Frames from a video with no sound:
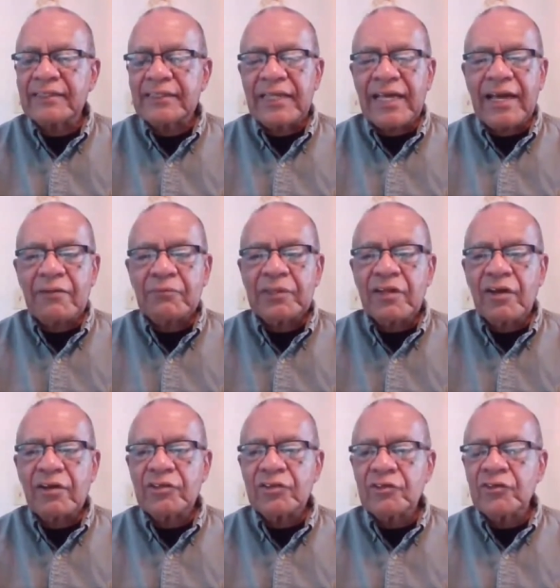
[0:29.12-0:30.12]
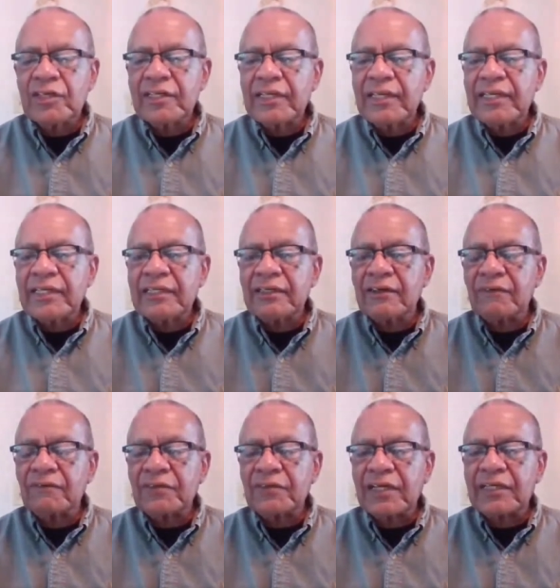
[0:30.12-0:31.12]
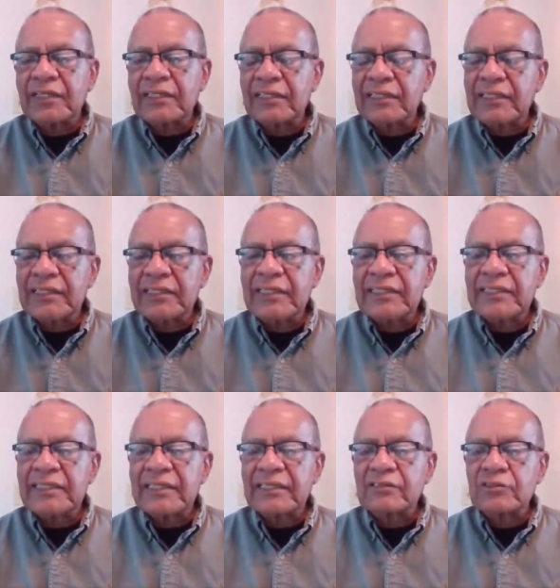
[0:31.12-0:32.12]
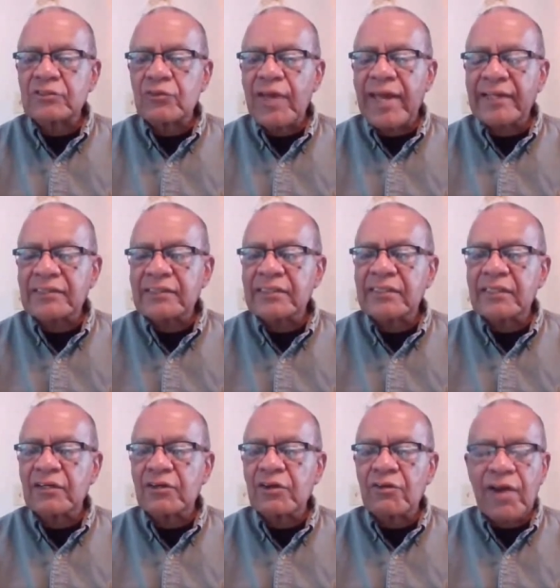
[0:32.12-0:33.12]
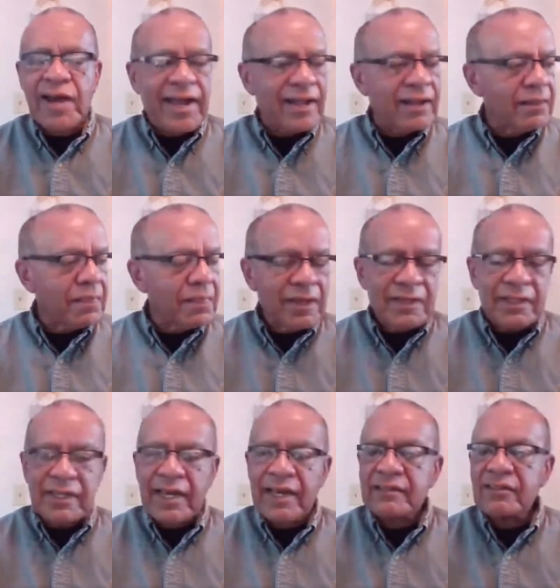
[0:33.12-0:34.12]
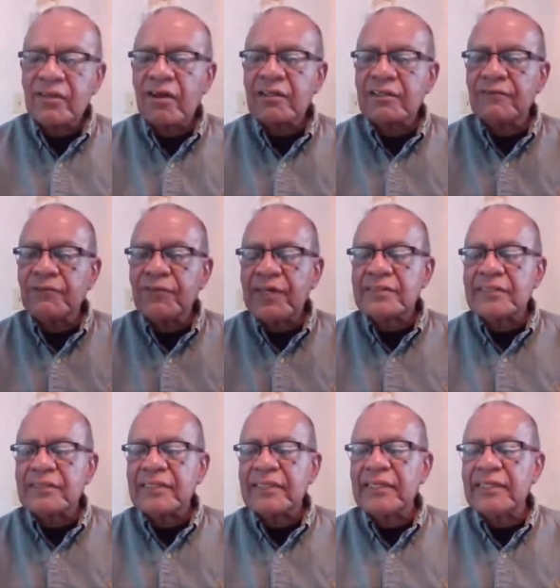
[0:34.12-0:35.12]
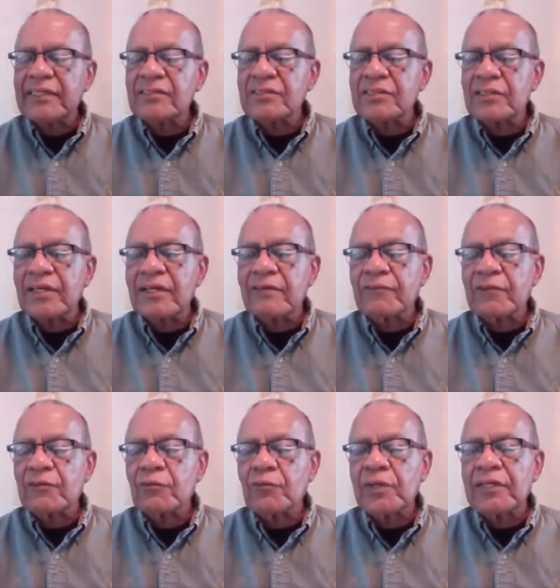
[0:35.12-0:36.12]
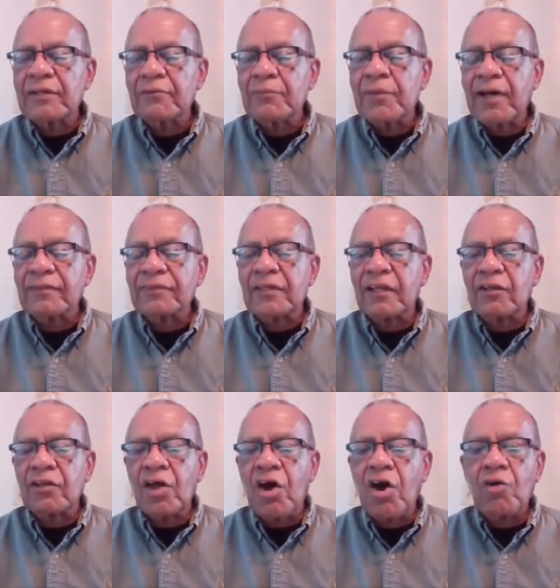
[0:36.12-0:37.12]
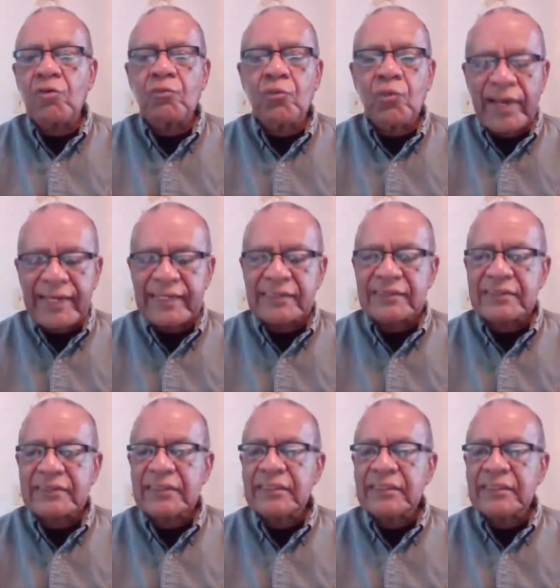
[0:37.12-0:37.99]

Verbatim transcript: I mean, are you in need of cleaning and extraction, a crown? I talk to vets each and every week about the long waits,